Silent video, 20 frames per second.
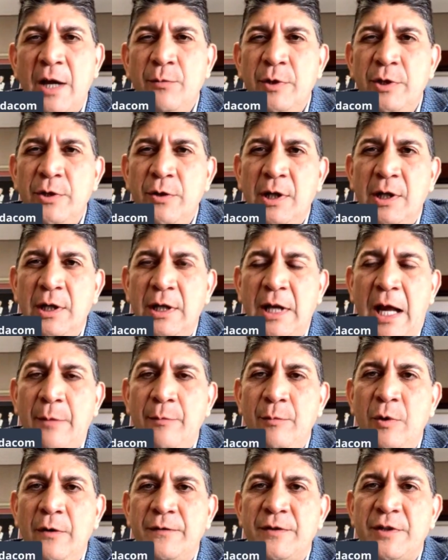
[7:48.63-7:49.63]
We're doing a
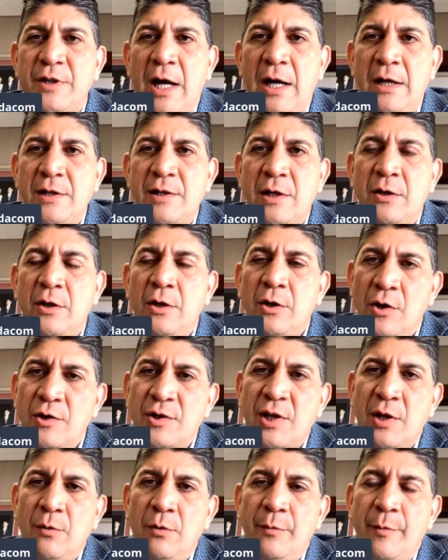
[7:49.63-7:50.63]
number of trials
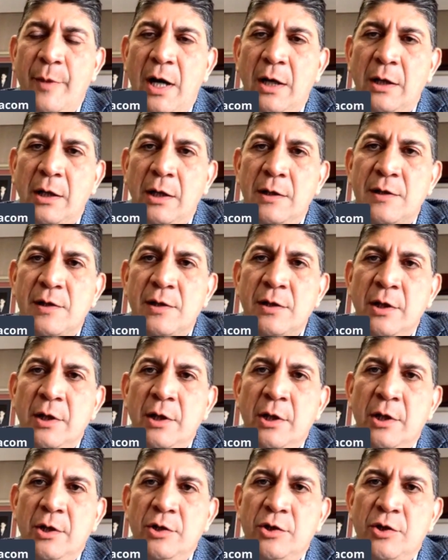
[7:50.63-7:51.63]
across our markets
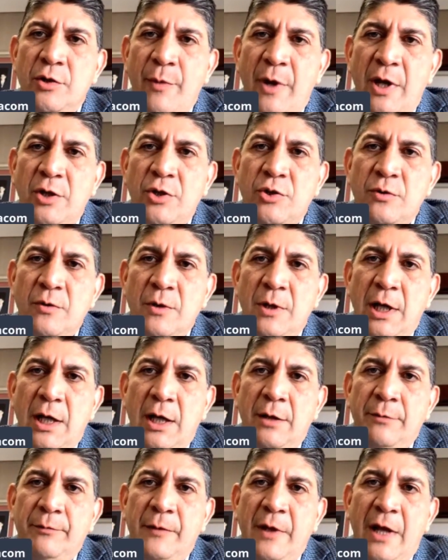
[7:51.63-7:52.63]
to make
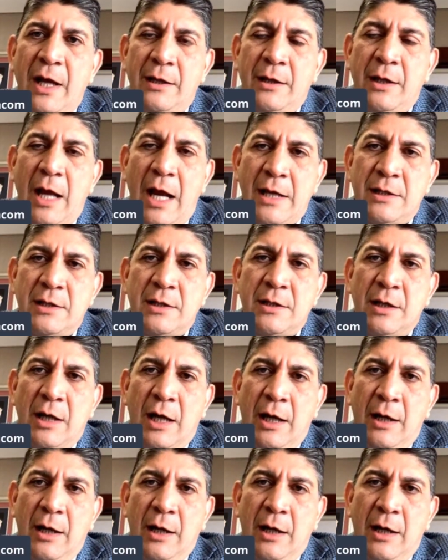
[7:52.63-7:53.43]
sure that that